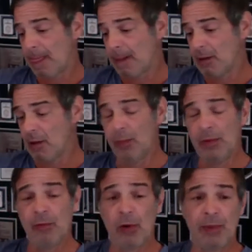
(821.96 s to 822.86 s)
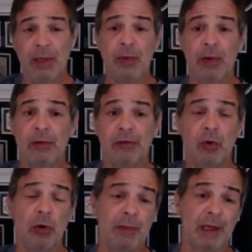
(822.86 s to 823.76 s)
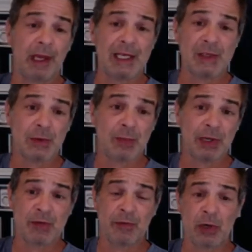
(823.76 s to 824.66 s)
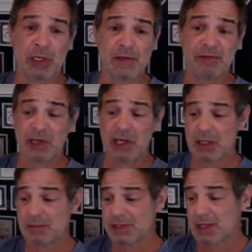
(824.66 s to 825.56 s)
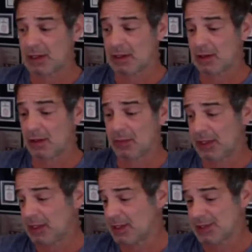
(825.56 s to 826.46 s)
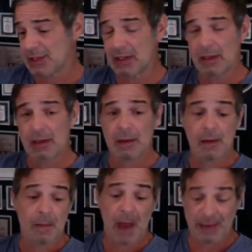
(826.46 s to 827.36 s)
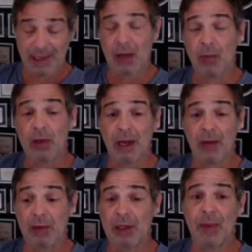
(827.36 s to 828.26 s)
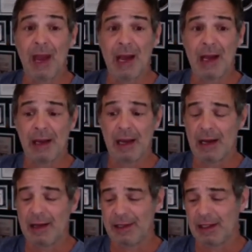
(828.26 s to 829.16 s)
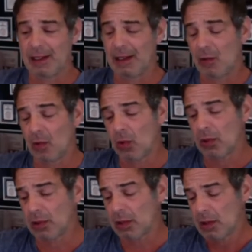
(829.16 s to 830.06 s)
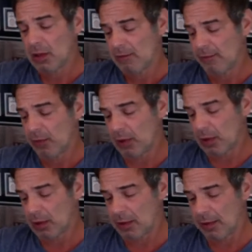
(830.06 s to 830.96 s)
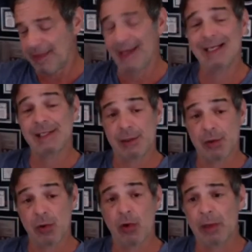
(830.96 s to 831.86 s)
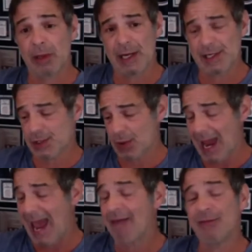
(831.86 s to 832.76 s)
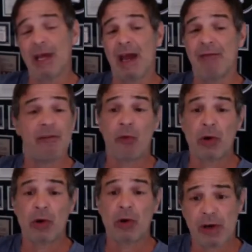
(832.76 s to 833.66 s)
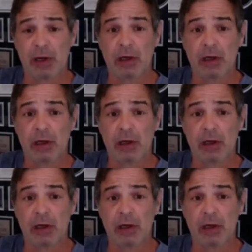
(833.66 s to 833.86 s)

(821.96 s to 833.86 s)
people storm the gates with pitchforks and flames, because I think it will get really bad. And I think in order for things to normalize, you have to have a forest fire.